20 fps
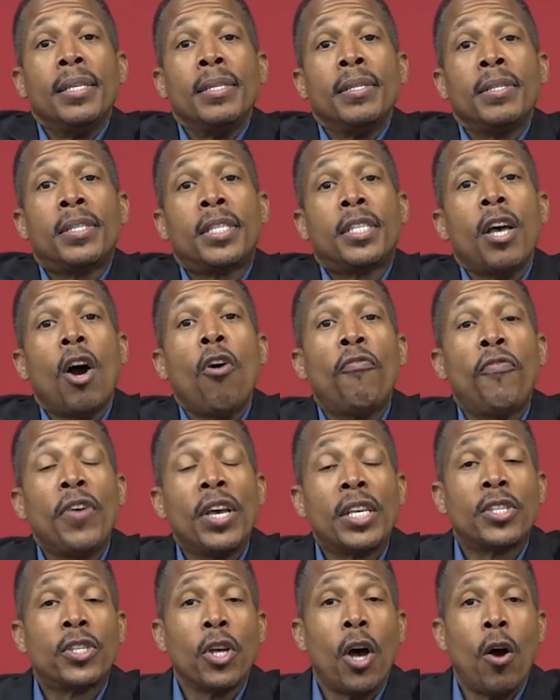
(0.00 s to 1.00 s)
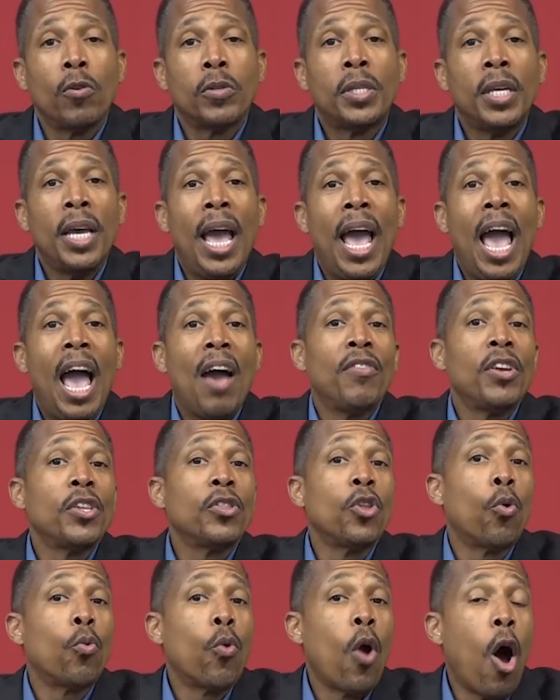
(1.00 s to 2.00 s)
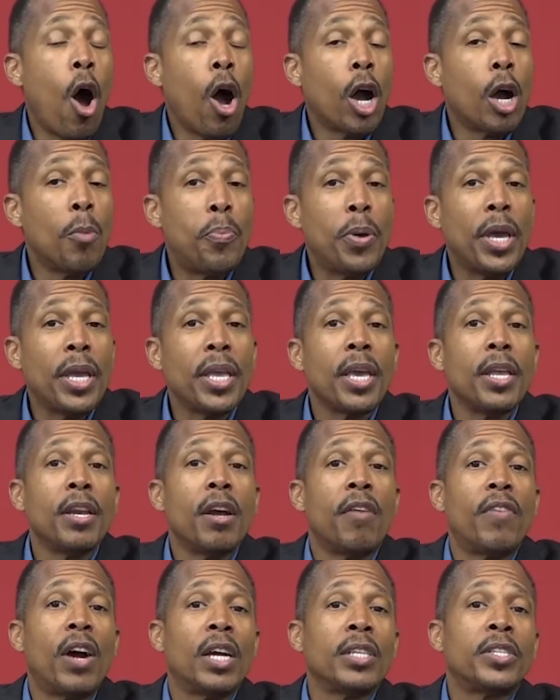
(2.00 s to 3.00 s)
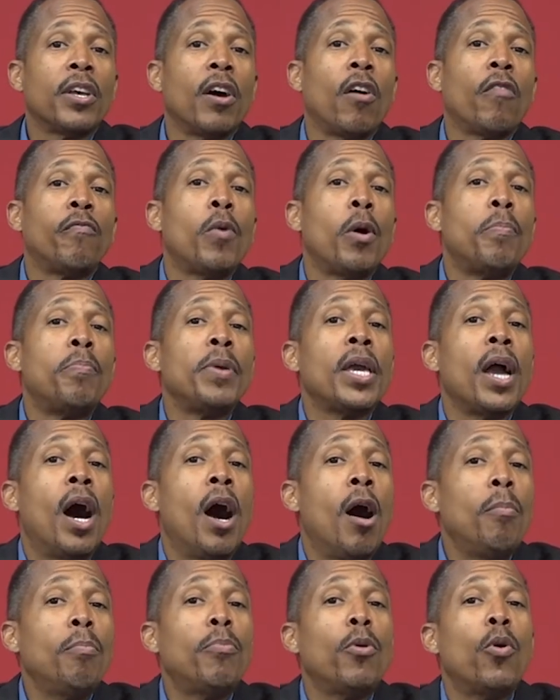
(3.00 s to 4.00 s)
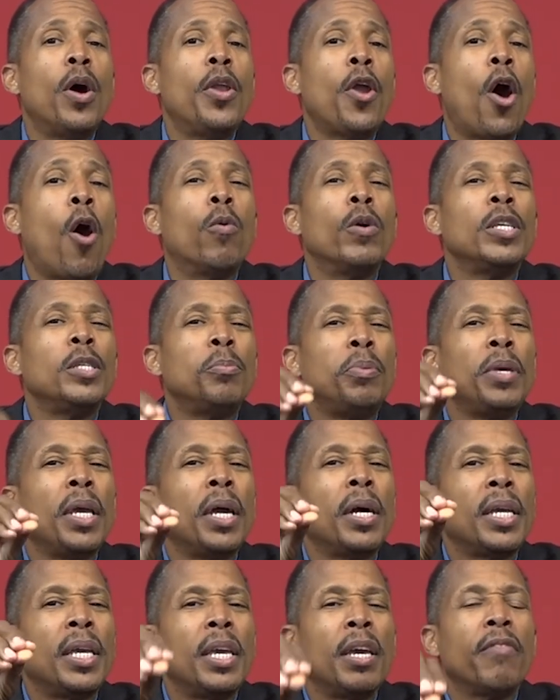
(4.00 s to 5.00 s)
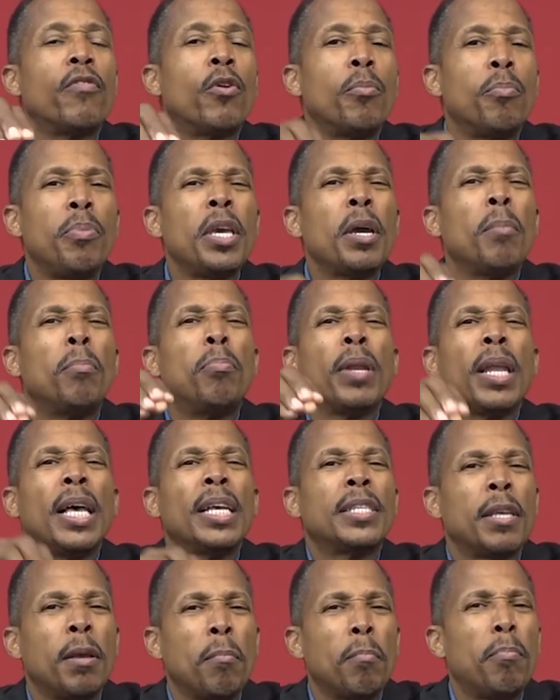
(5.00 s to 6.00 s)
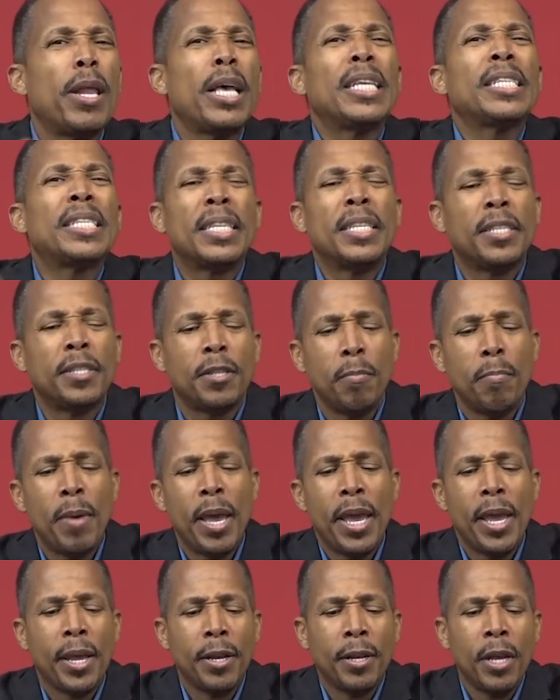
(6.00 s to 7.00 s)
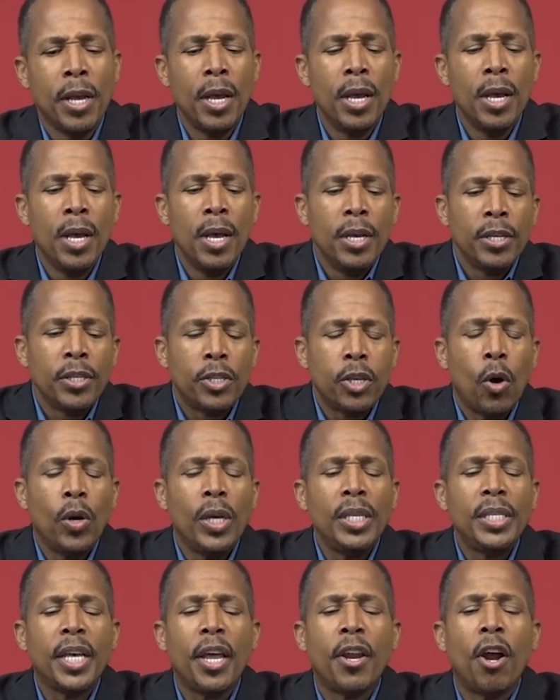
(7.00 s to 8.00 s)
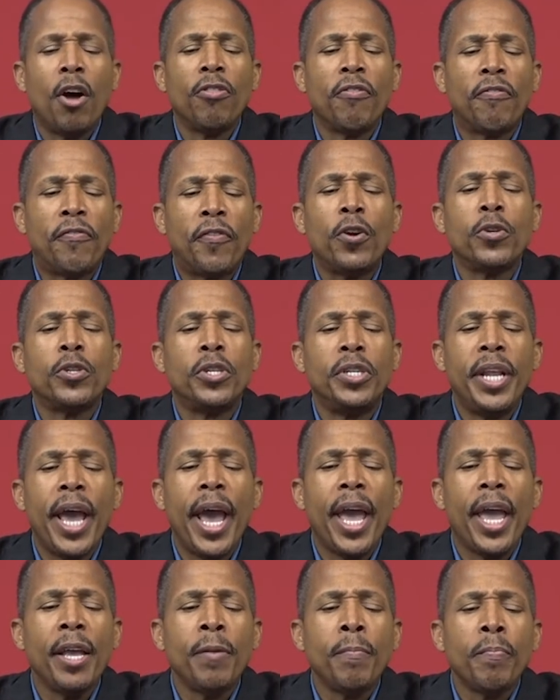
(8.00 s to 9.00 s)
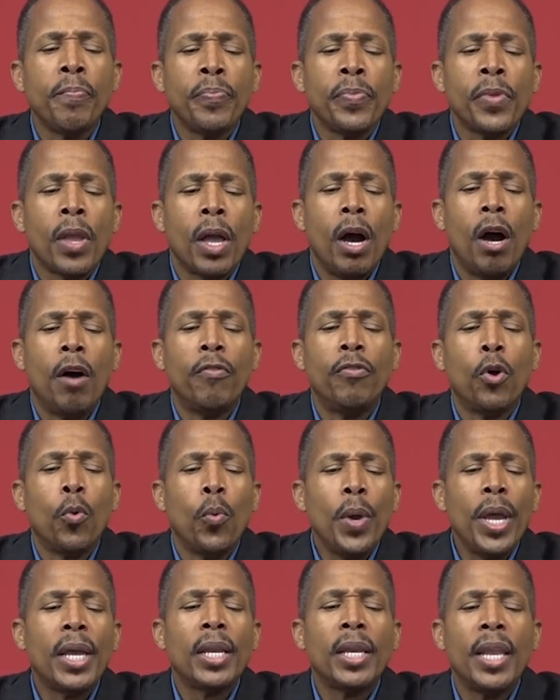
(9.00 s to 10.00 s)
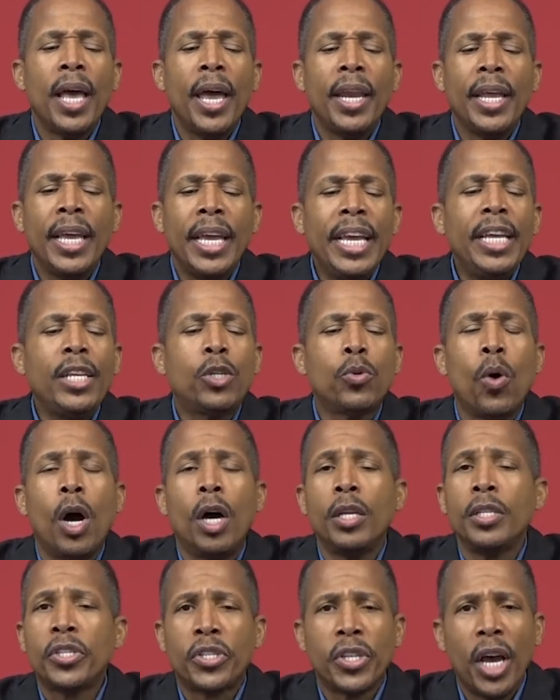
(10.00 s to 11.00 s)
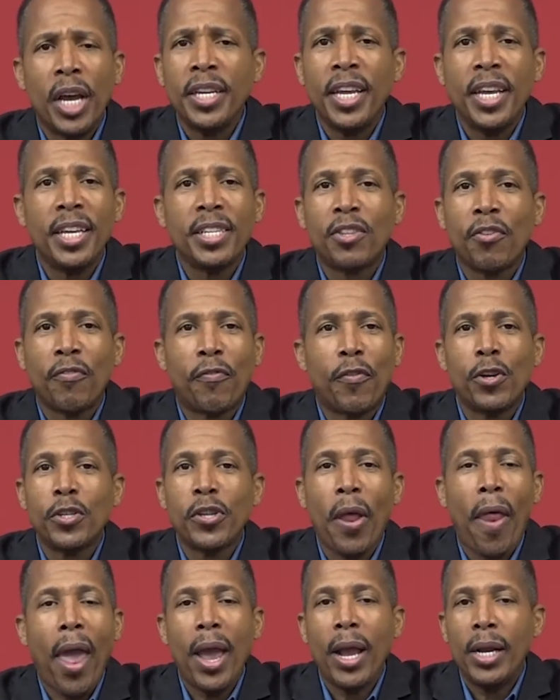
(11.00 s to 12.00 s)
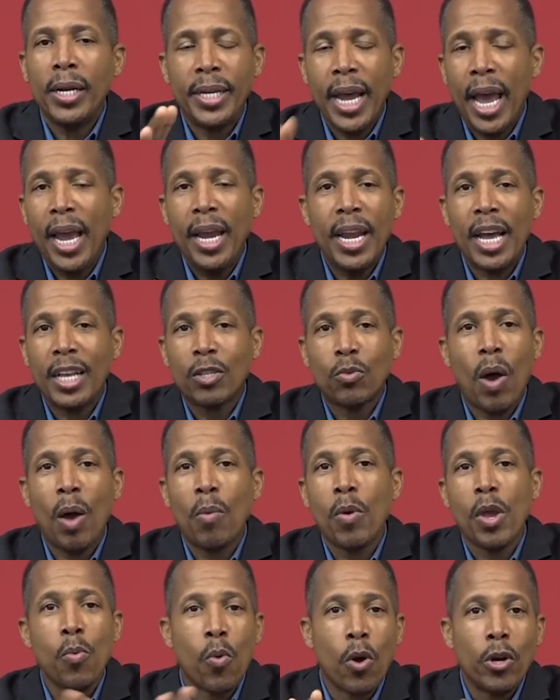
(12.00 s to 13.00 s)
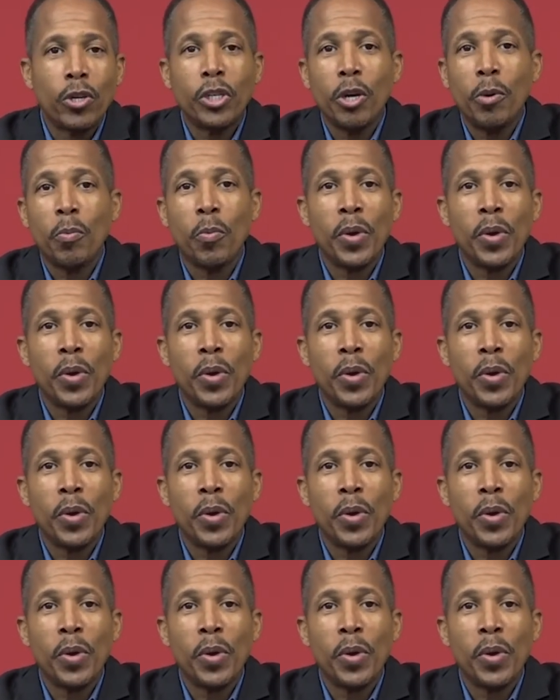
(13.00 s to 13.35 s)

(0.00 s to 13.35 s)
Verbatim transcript: Self exalted, having the wrong opinion of ourselves, but be humble and always be a giver, be a blessing. Blessed is the man. So he said, on the first day, of the week, let each one, Sunday is the first day, that's why we worship,